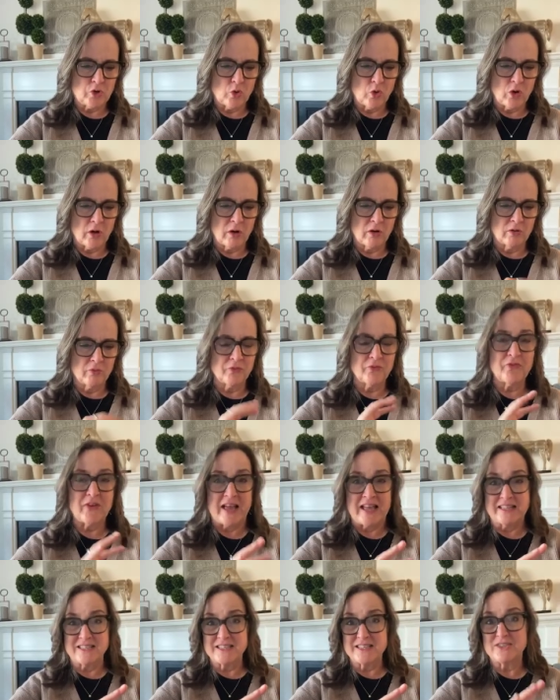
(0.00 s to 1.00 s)
Your
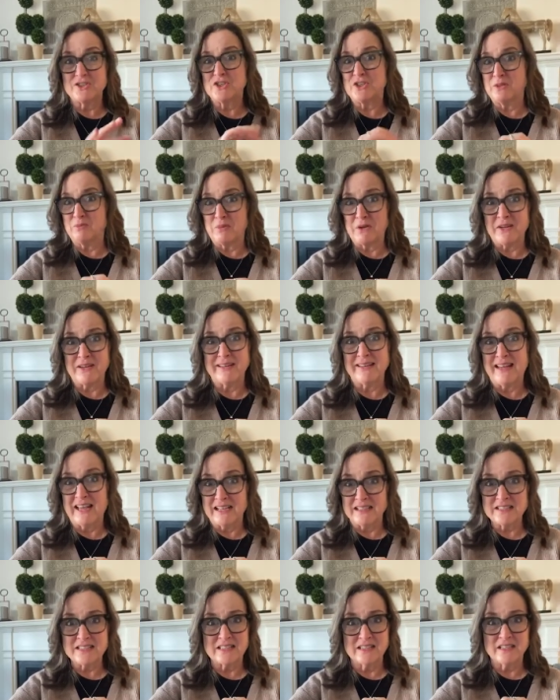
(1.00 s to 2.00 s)
fence should be in
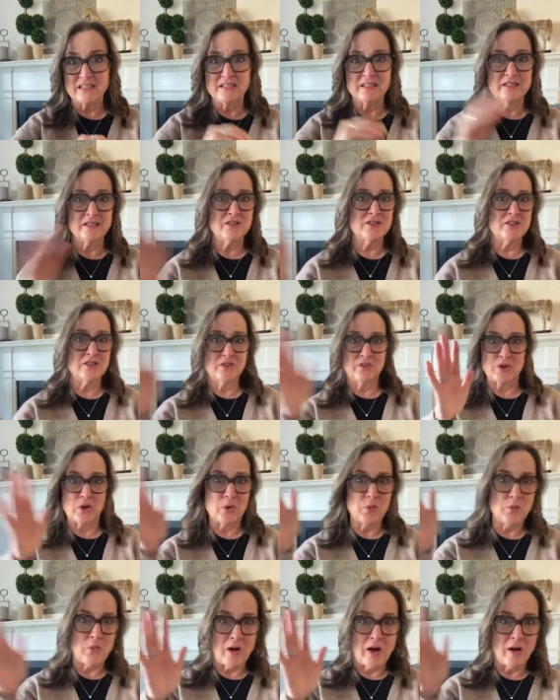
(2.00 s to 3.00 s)
excellent condition,
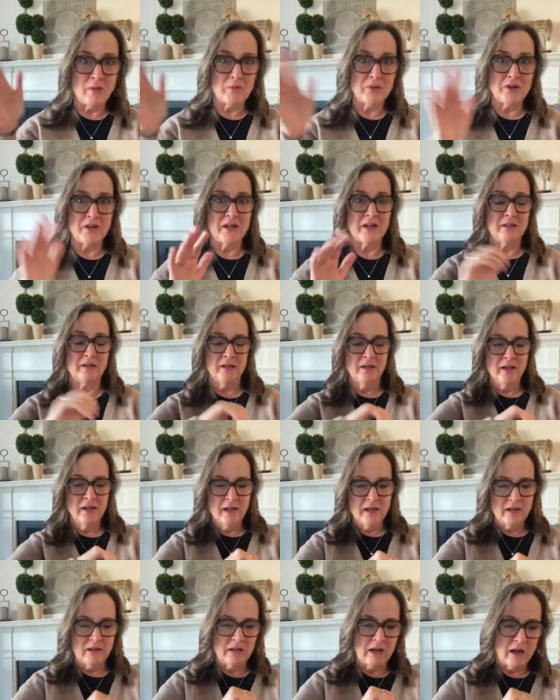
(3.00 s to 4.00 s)
no wobbling.
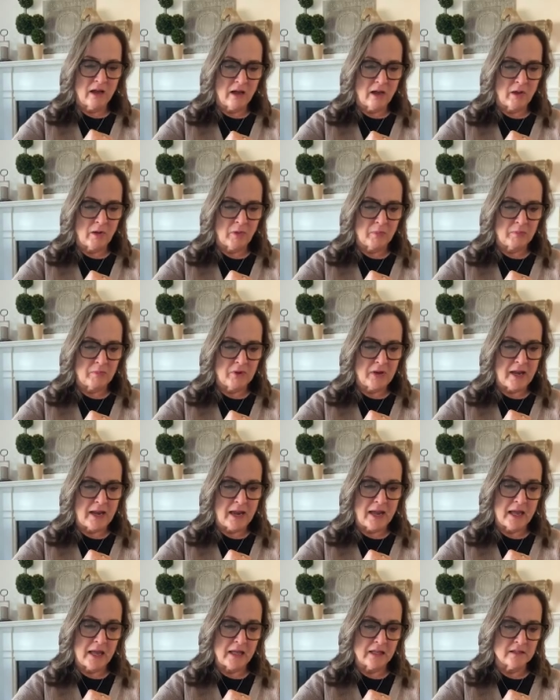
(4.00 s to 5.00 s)

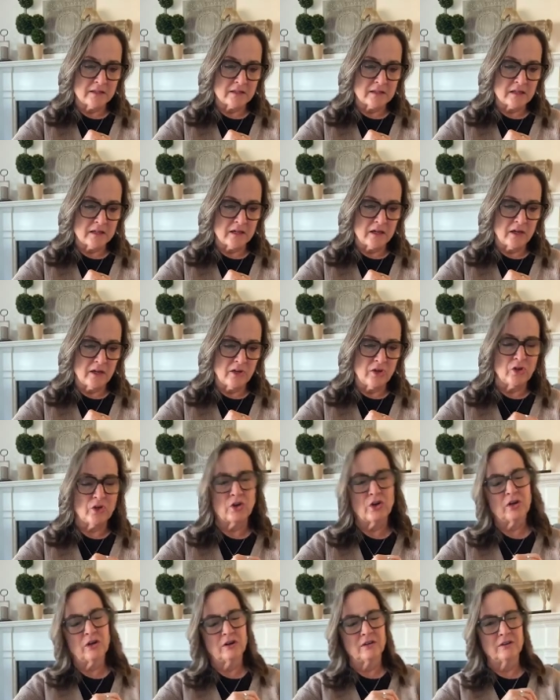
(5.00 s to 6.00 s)
And
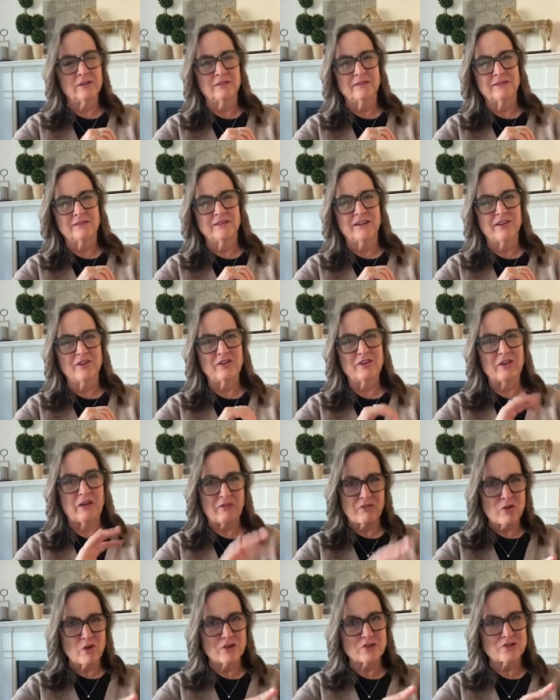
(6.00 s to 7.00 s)
your,
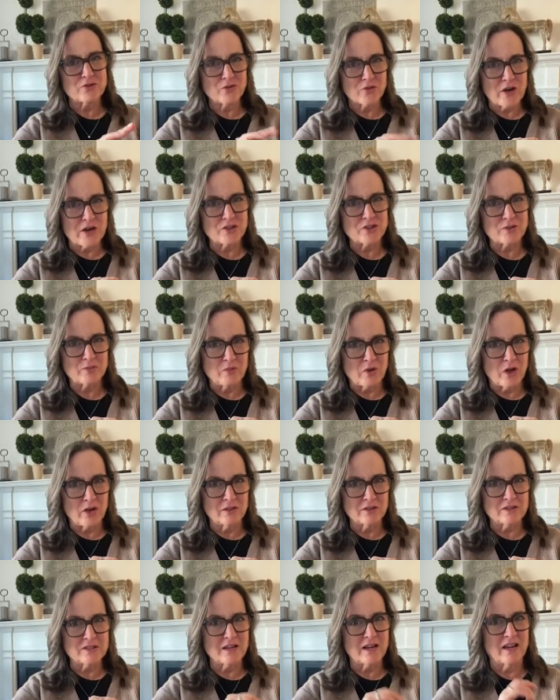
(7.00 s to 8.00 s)
of course, fresh
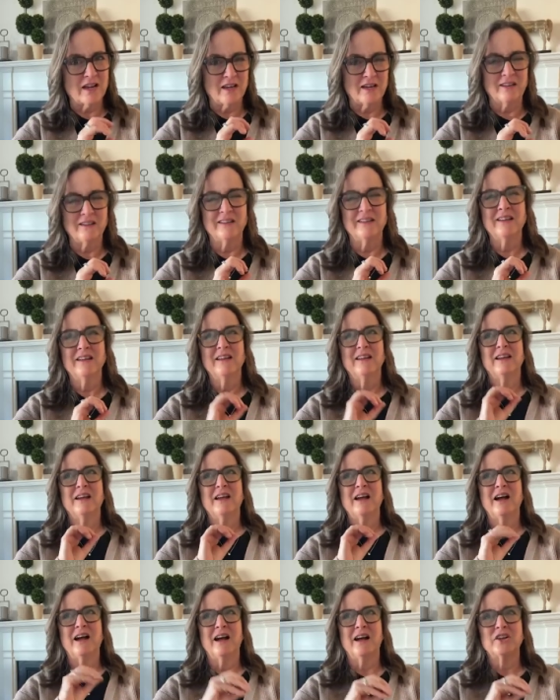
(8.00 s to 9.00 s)
mulch and
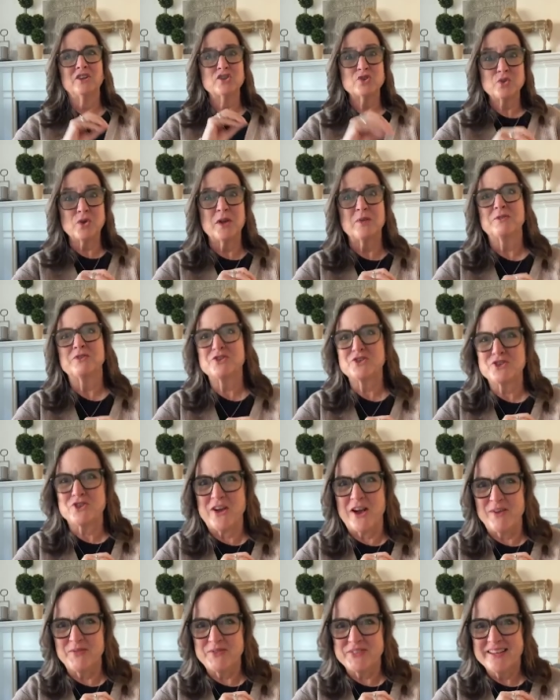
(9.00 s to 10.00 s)
trimmed
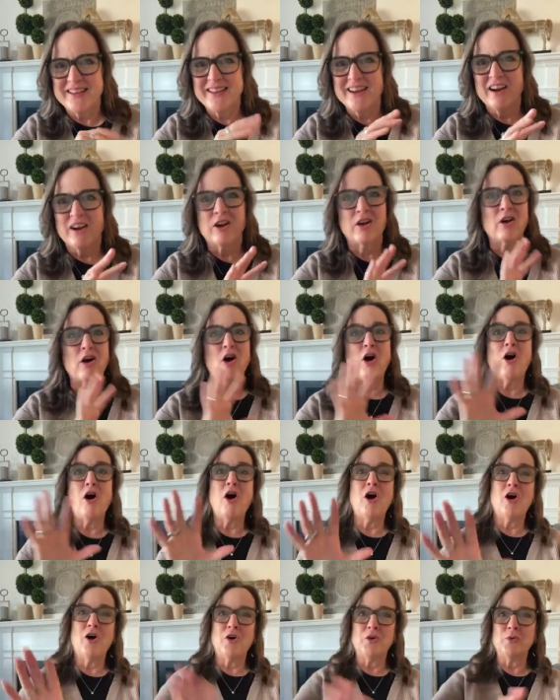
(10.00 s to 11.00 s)
shrubs are
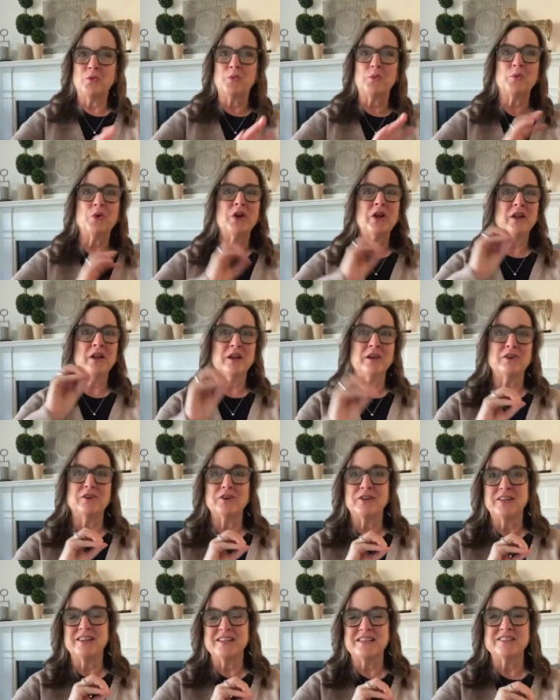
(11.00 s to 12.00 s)
all really
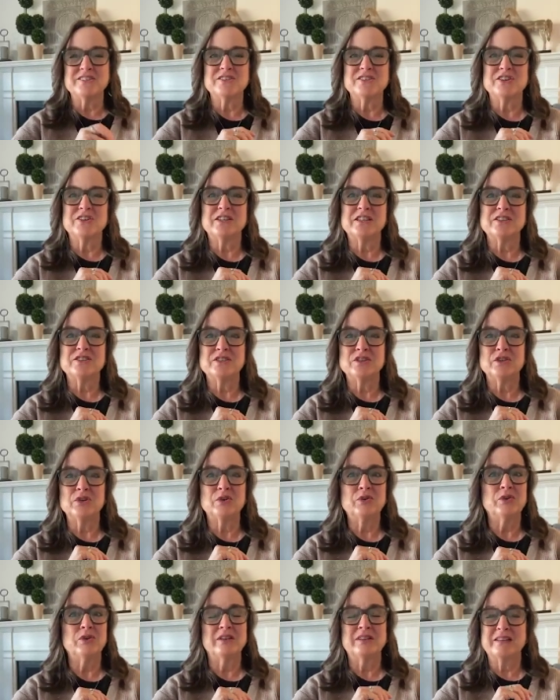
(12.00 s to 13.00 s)
good things you can
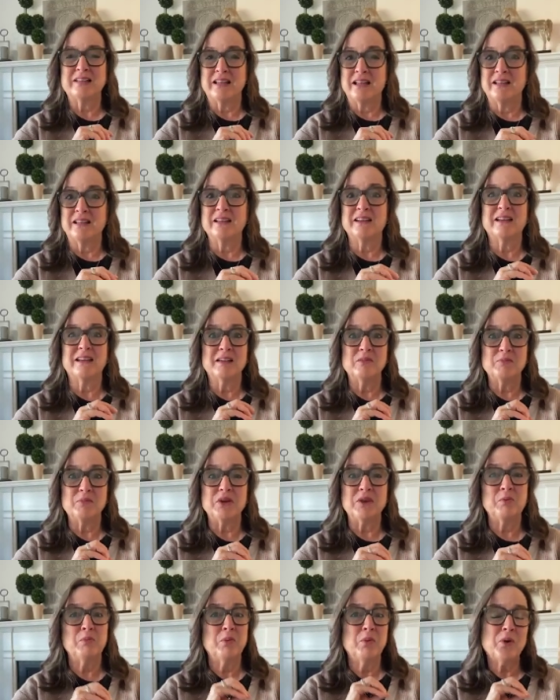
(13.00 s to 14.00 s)
do that can
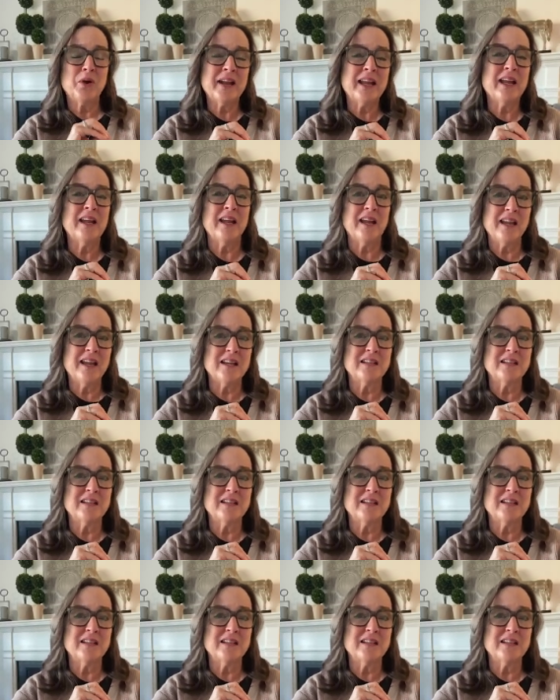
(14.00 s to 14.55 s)
be pretty